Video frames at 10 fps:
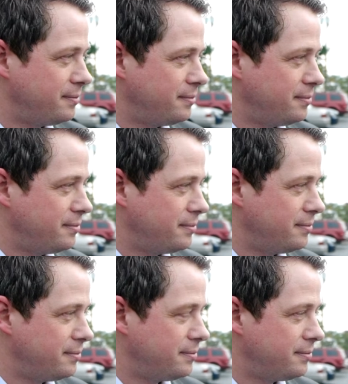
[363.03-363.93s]

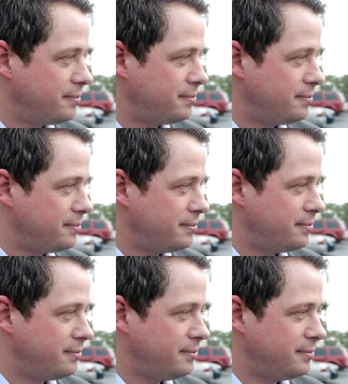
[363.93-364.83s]

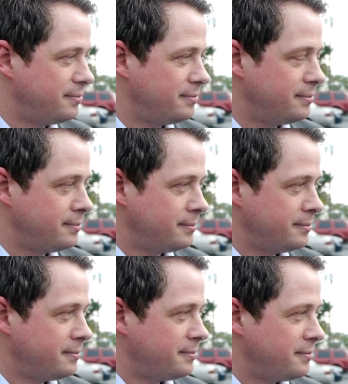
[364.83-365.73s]

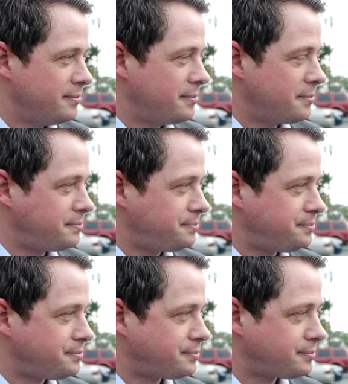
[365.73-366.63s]

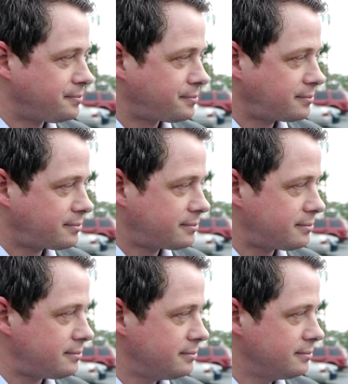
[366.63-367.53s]

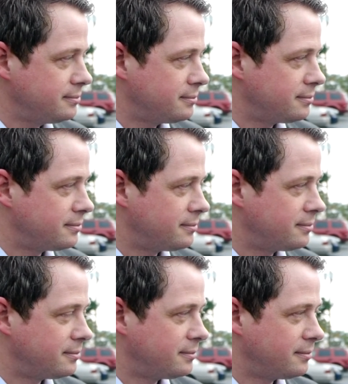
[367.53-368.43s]

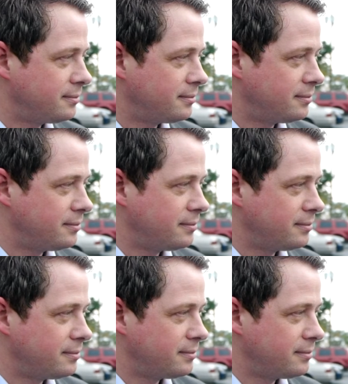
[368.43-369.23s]
(not speaking)